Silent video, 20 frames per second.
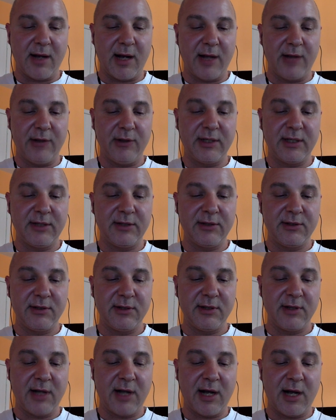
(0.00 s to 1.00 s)
You can
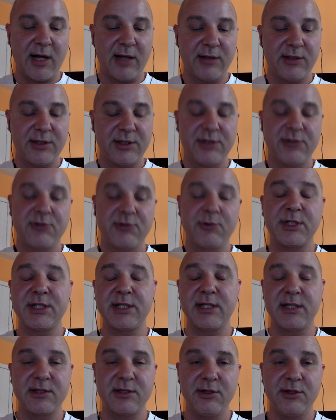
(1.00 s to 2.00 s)
switch
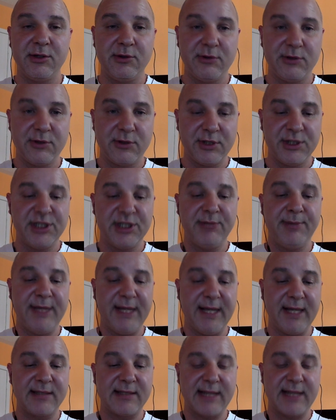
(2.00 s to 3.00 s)
this to use your
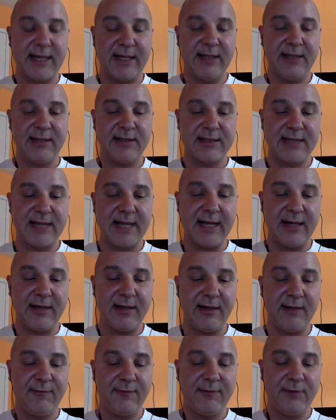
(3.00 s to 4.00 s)
GPS setting instead
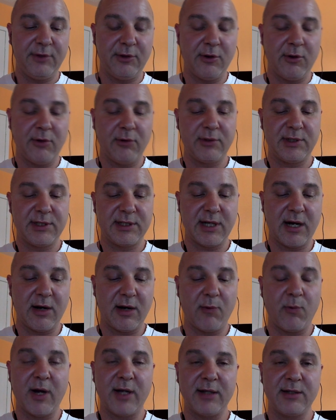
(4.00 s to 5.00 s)
if you don't
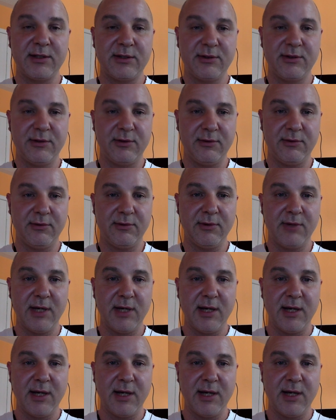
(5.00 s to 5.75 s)
want to